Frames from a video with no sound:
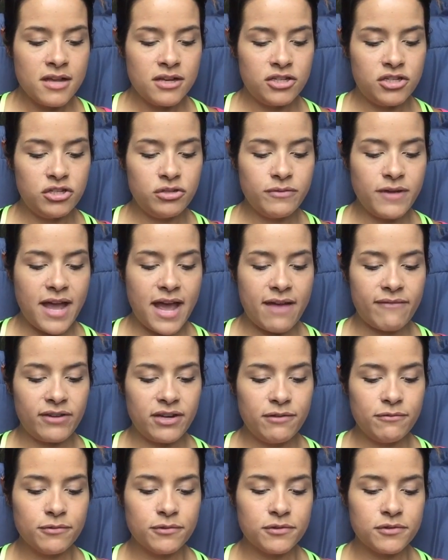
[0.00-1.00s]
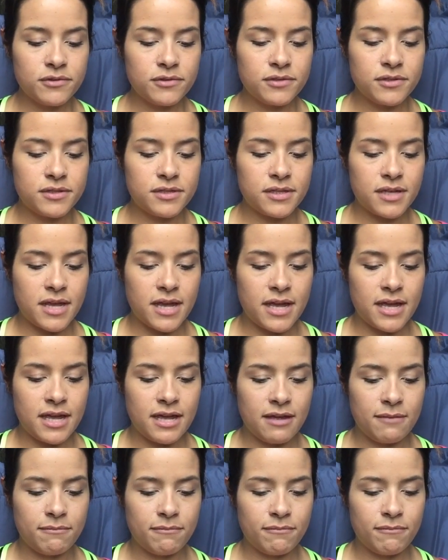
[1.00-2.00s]
Do you have any rules
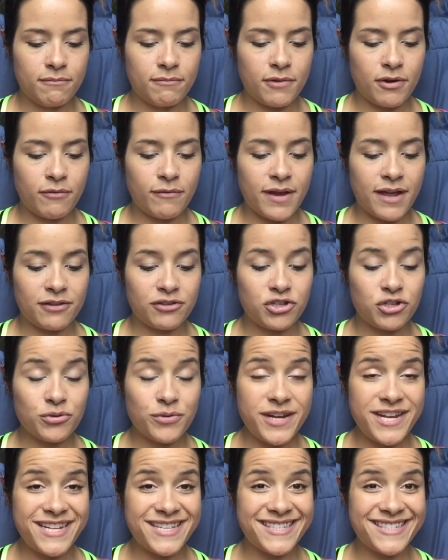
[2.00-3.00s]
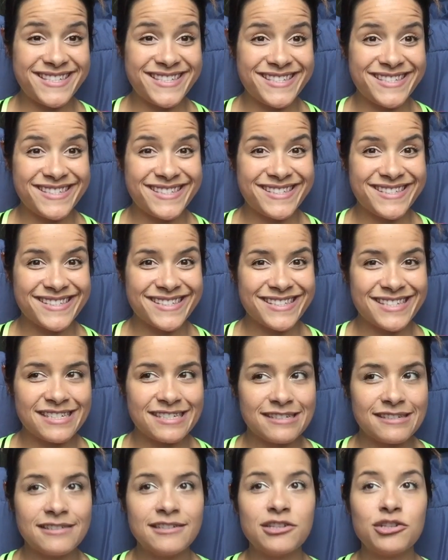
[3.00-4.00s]
around treats?
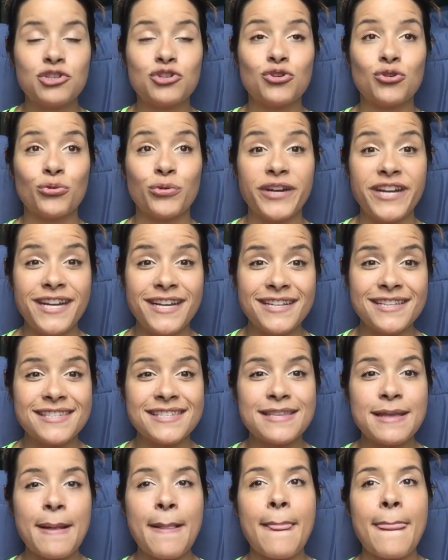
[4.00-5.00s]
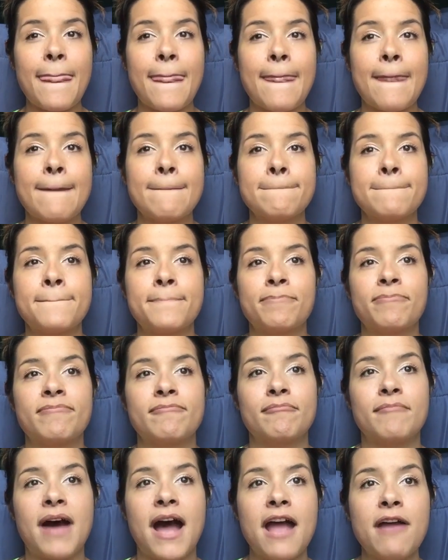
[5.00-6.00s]
Treats.
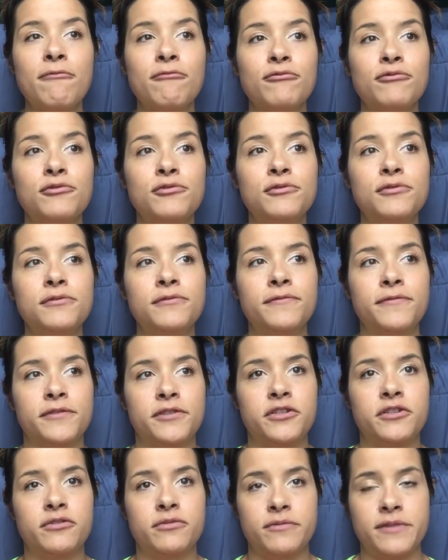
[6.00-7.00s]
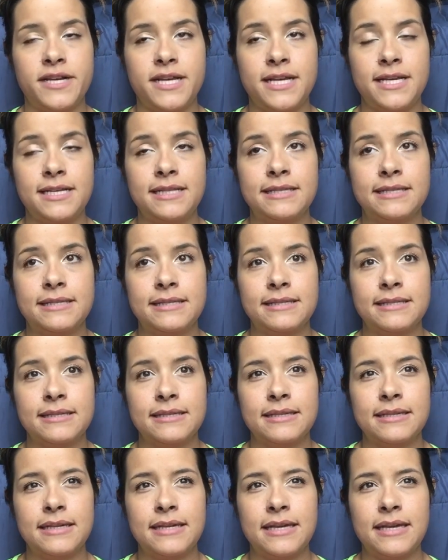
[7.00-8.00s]
My rule for treats
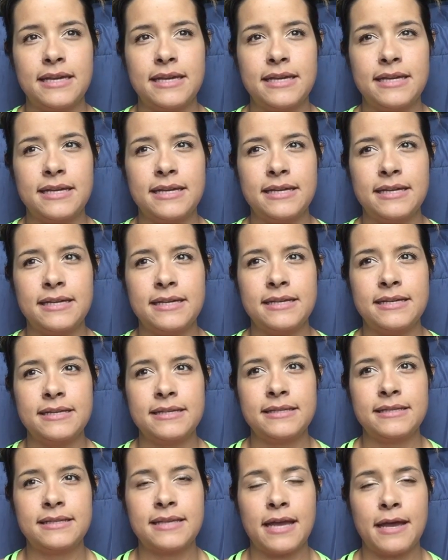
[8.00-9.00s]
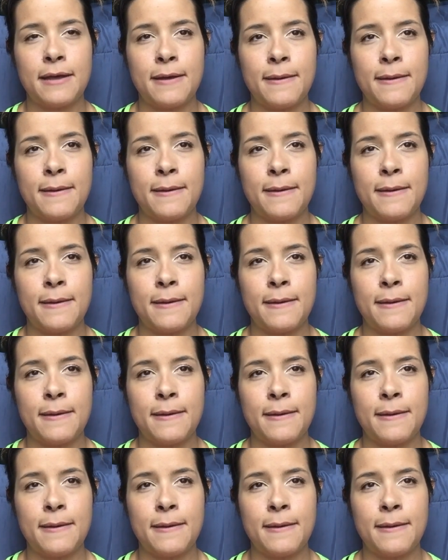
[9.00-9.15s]
is